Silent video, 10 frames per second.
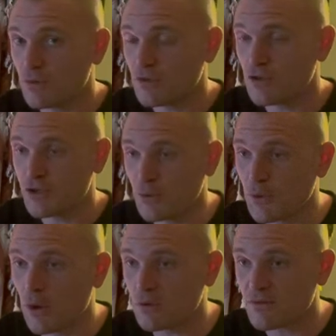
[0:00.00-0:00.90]
To do
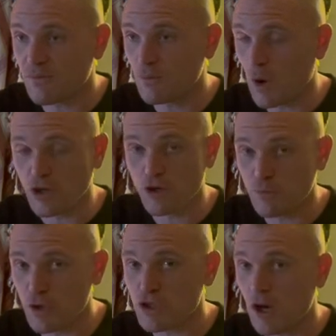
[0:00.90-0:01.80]
those 100
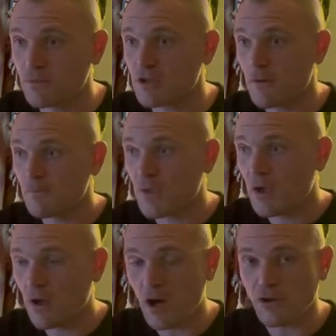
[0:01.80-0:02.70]
push ups
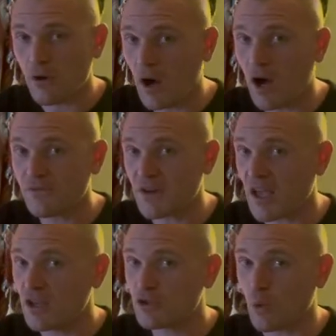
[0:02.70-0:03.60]
on your off
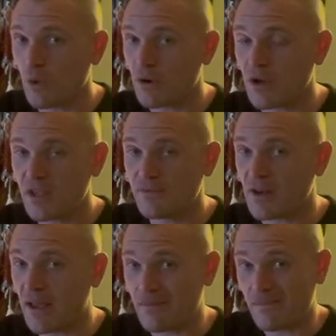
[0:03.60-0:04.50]
days or
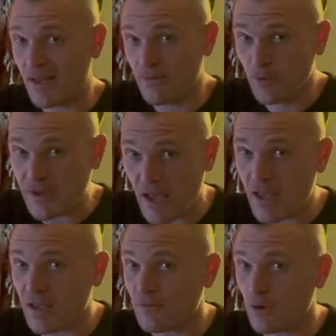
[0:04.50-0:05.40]
even every
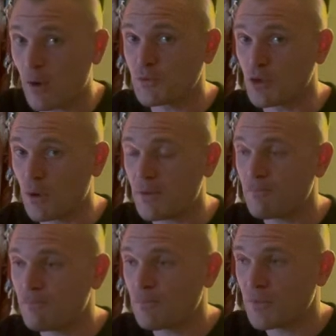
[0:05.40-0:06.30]
day if you're up to it,
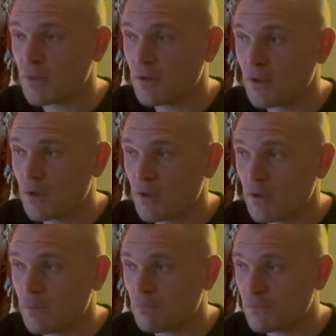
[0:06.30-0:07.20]

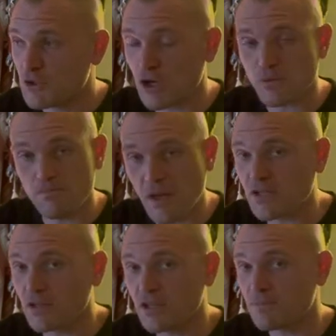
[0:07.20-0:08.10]
just
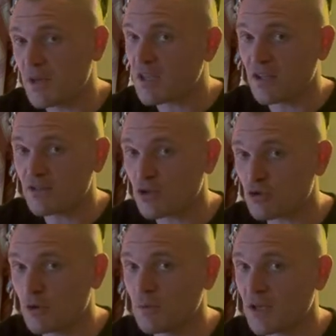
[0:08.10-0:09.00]
mentally speaking, is
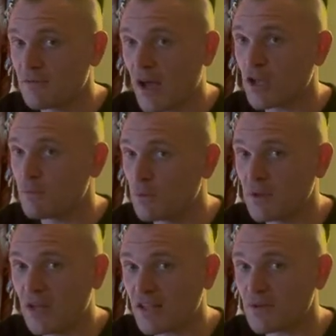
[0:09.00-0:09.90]
extremely invaluable,
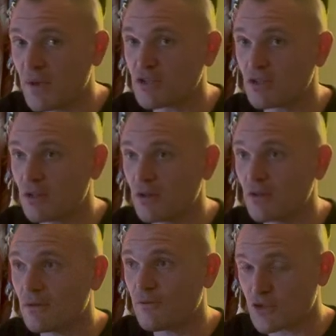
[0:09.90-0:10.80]
but not to mention
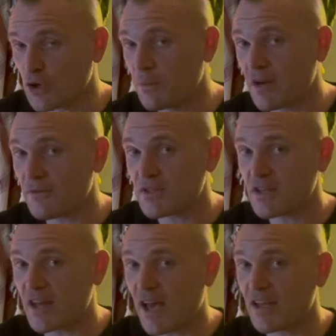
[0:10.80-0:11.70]
the physical benefits
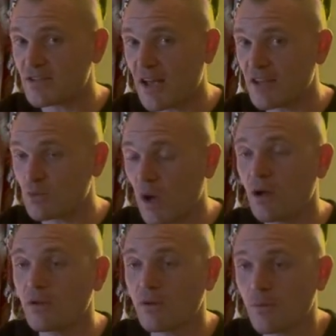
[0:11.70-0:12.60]
it has as well